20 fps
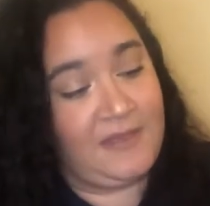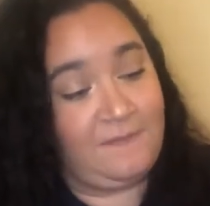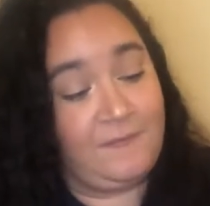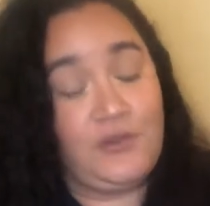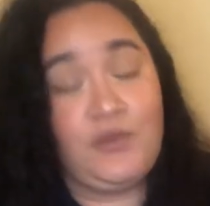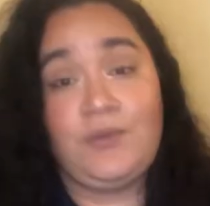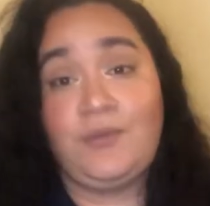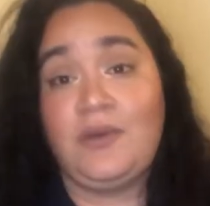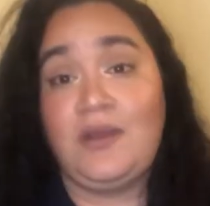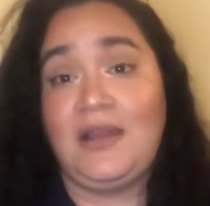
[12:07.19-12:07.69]

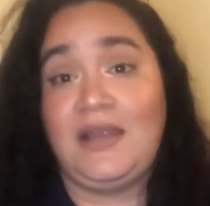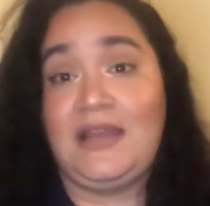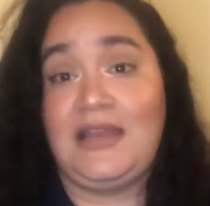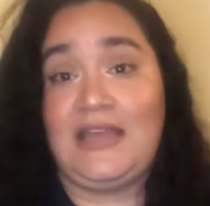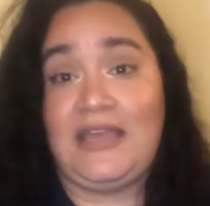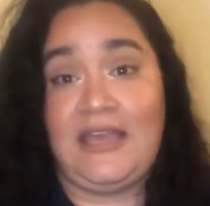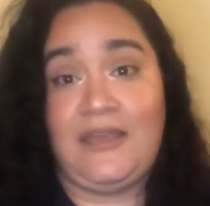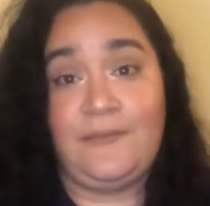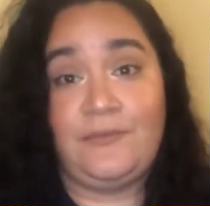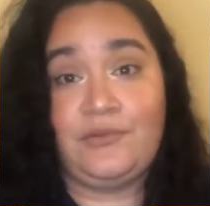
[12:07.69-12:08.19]
If you want
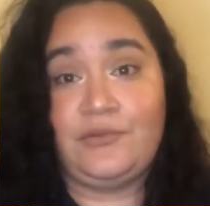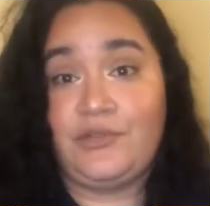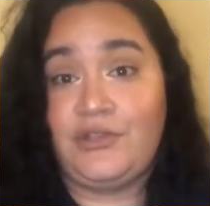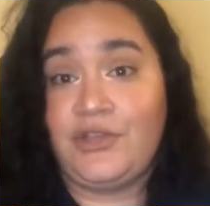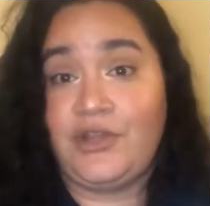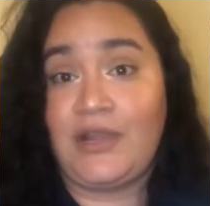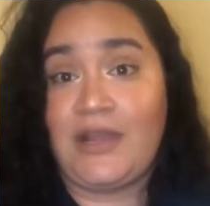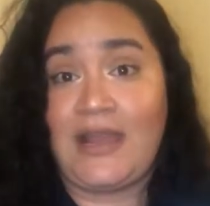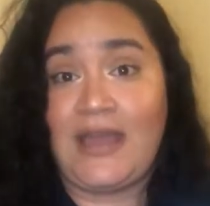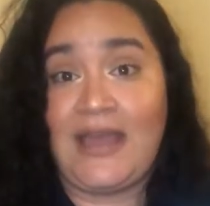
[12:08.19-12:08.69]
to
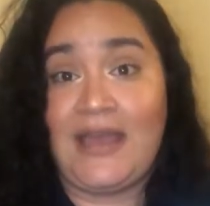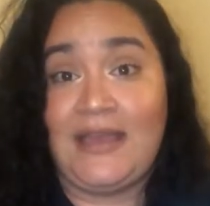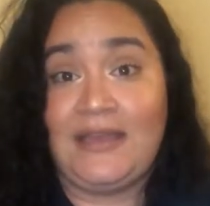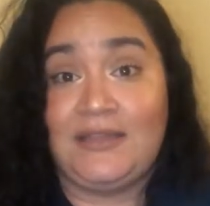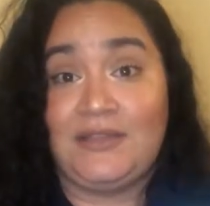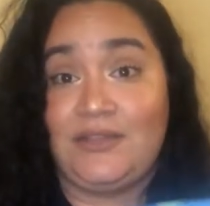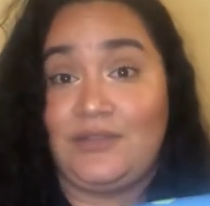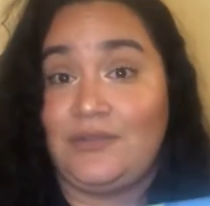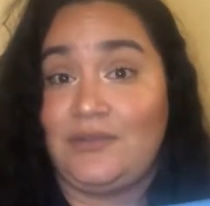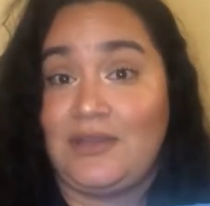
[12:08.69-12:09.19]
label your
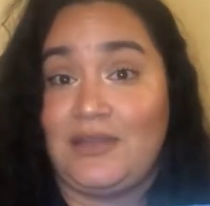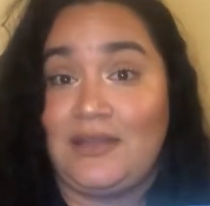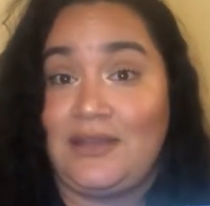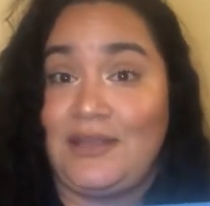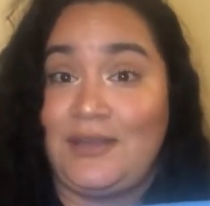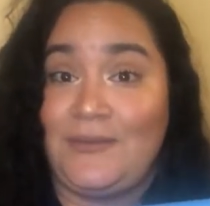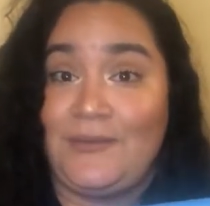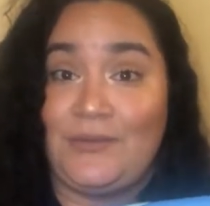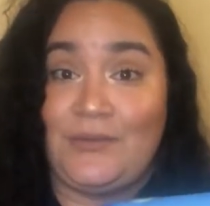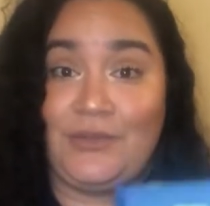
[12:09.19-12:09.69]
land, you
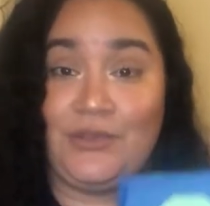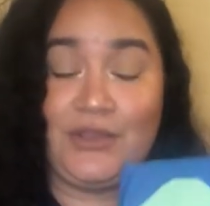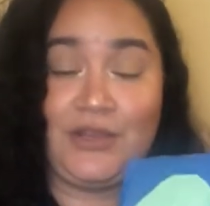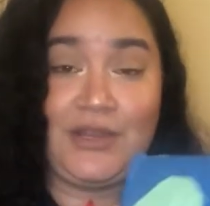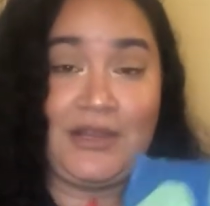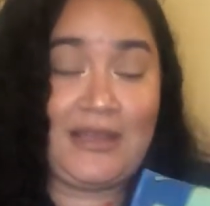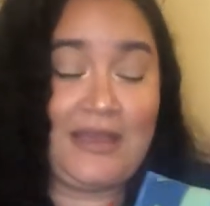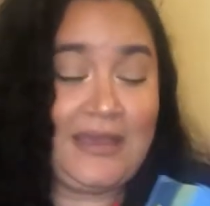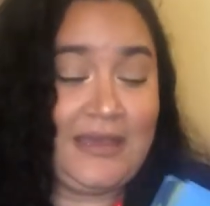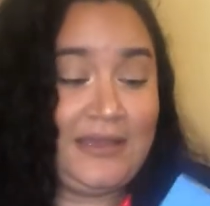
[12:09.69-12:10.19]
can label
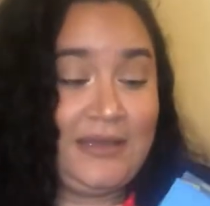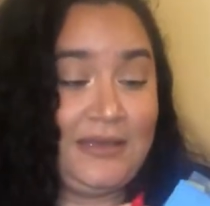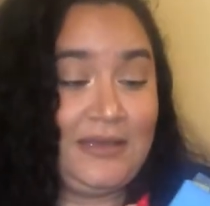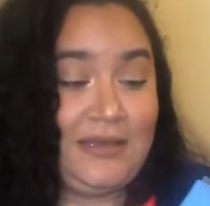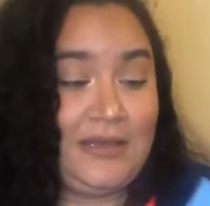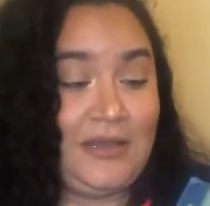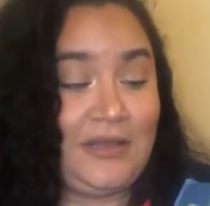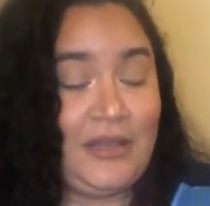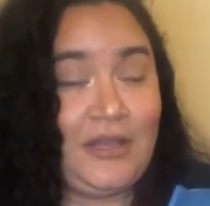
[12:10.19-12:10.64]
your land.